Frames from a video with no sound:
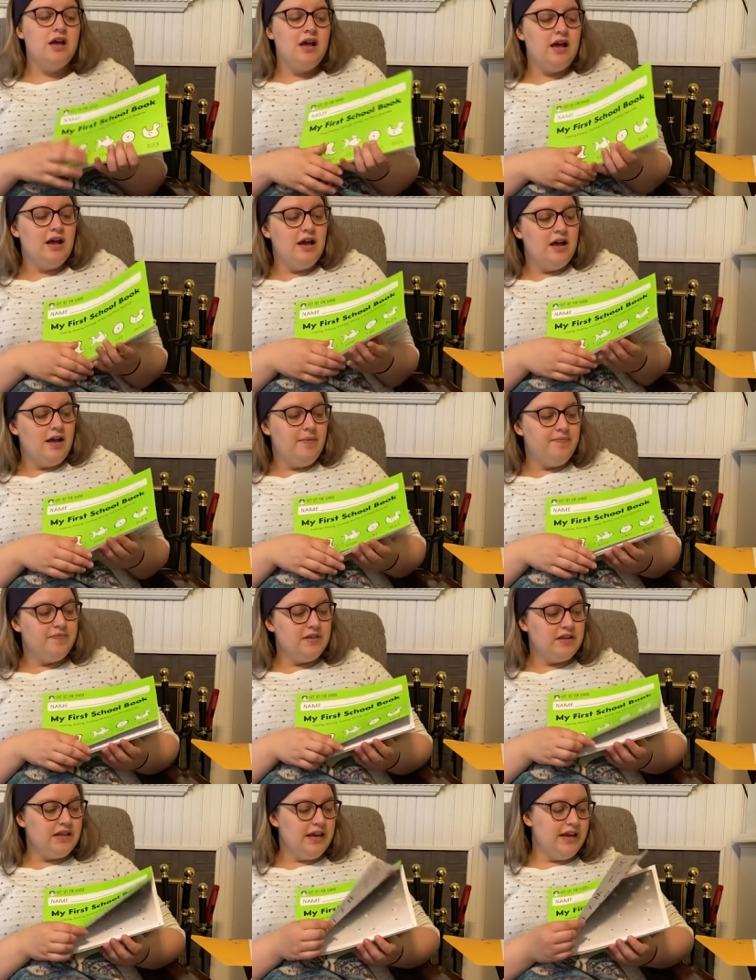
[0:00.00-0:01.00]
um,
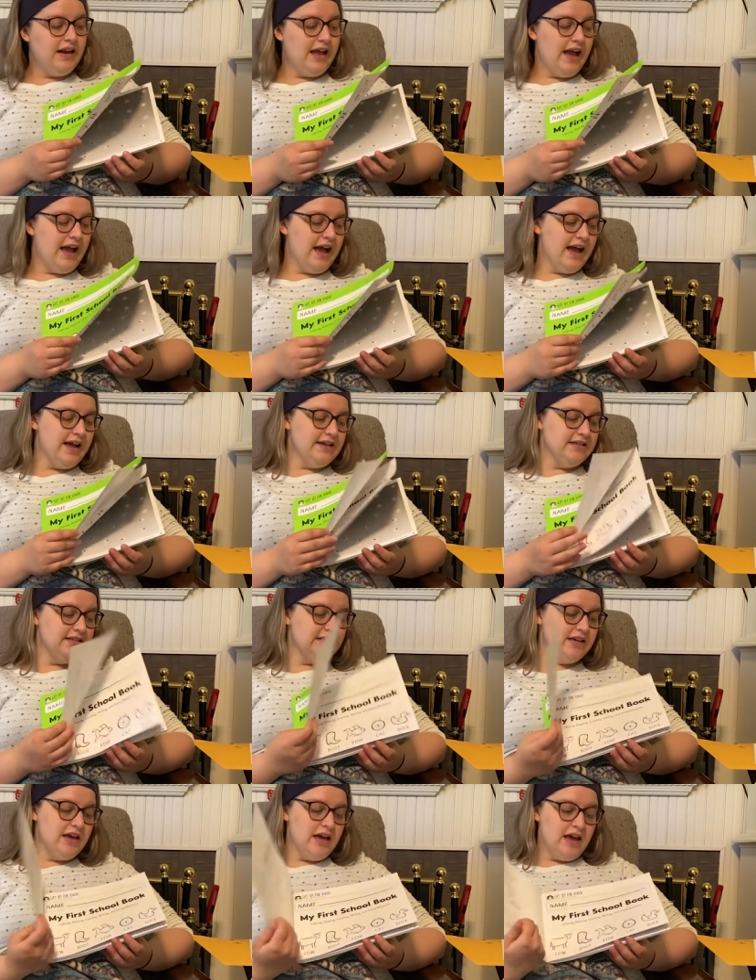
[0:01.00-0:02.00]
it
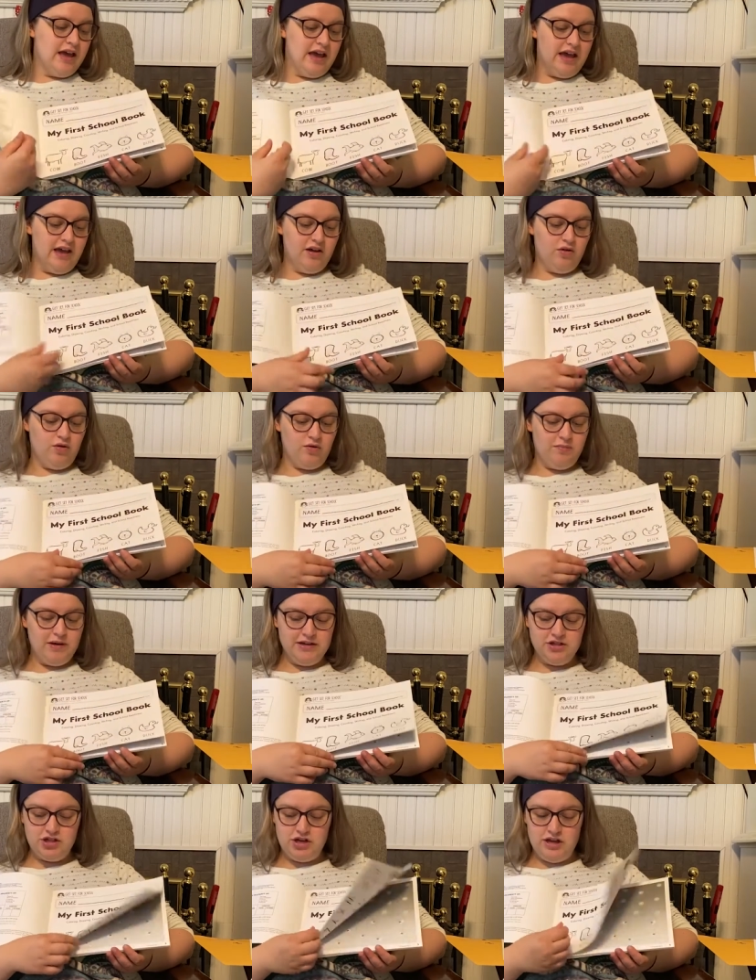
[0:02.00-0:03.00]
has a whole
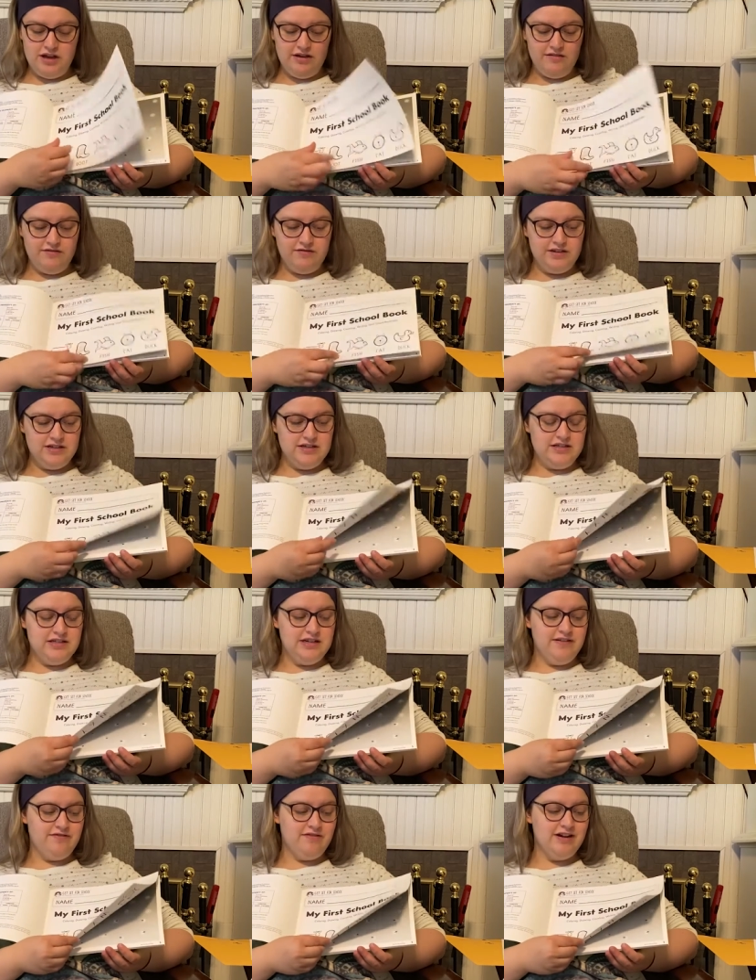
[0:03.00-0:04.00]
bunch of
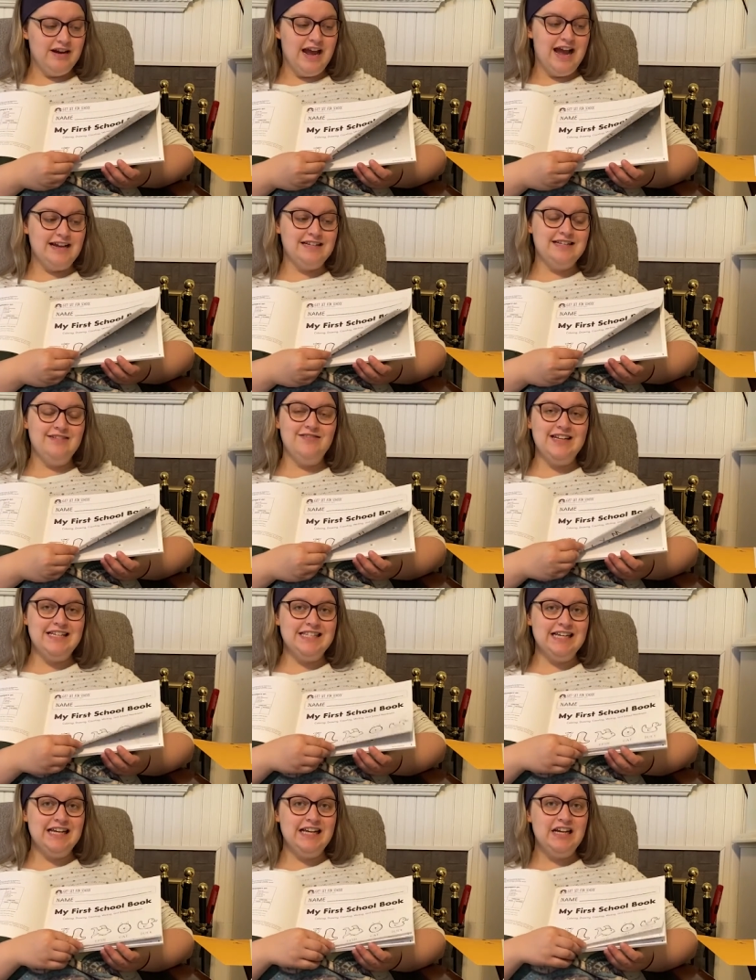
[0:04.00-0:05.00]
different
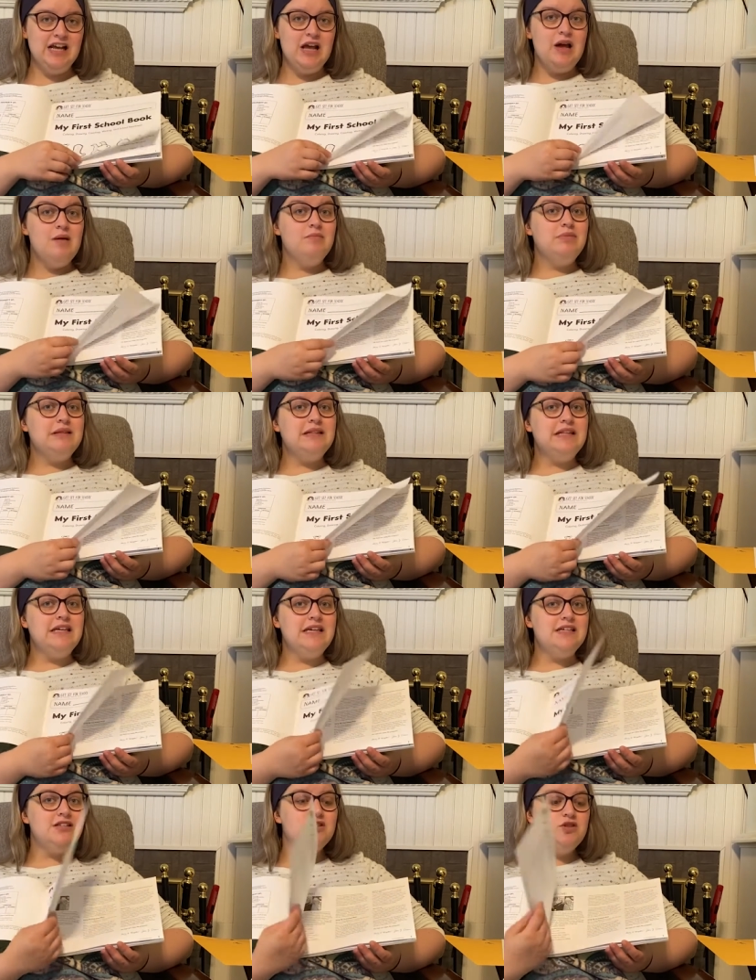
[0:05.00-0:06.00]
activities in it
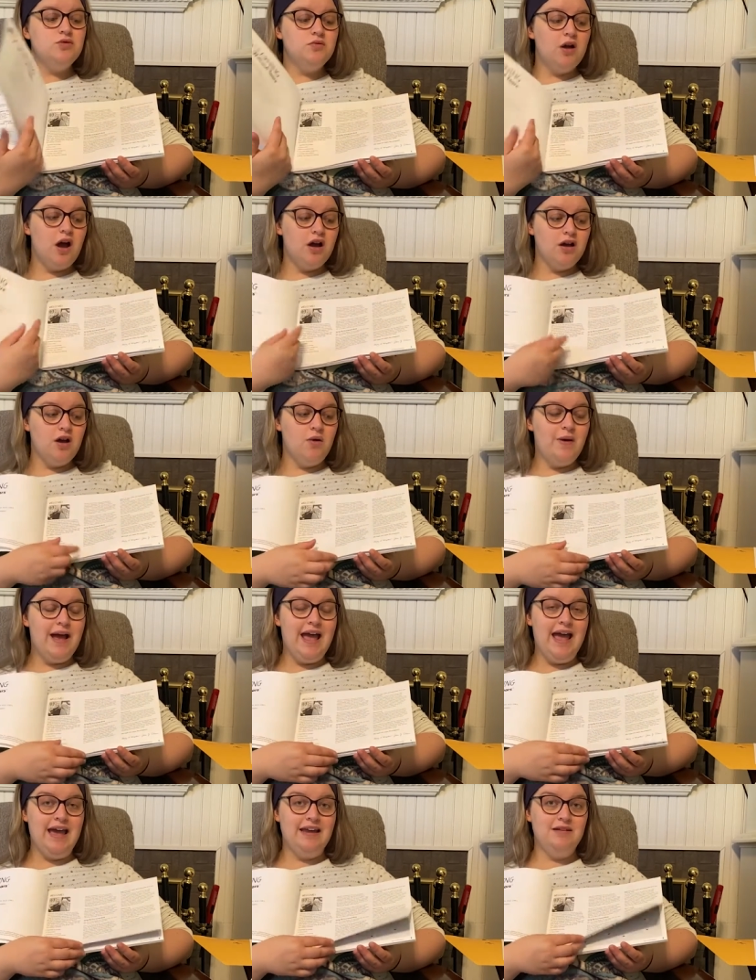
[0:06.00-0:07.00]
please do not go
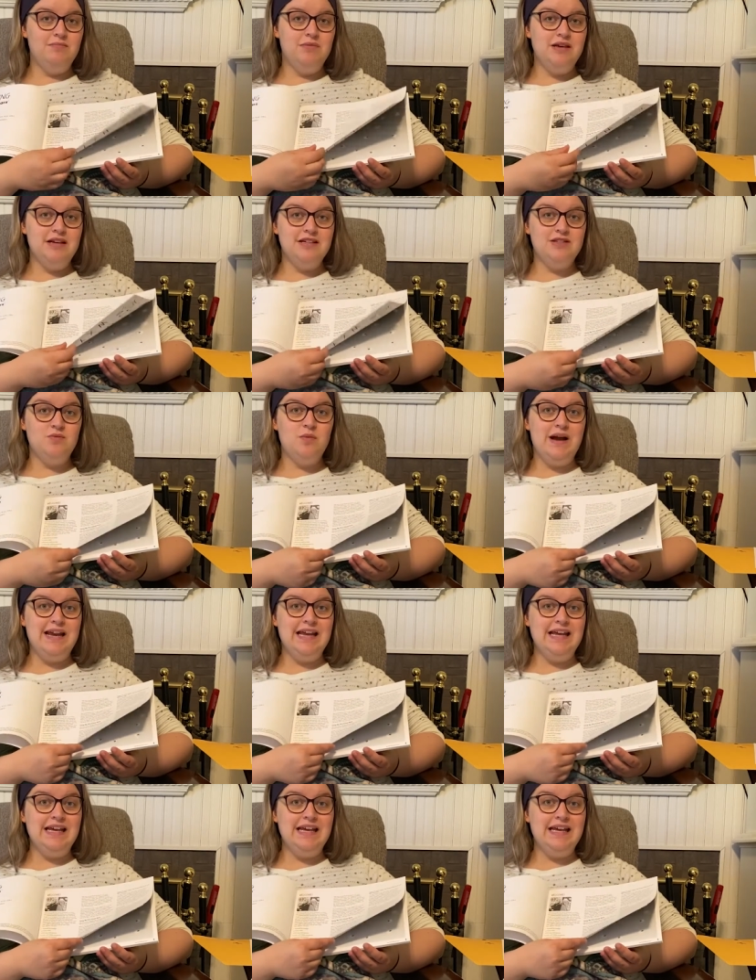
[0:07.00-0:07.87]
ahead because when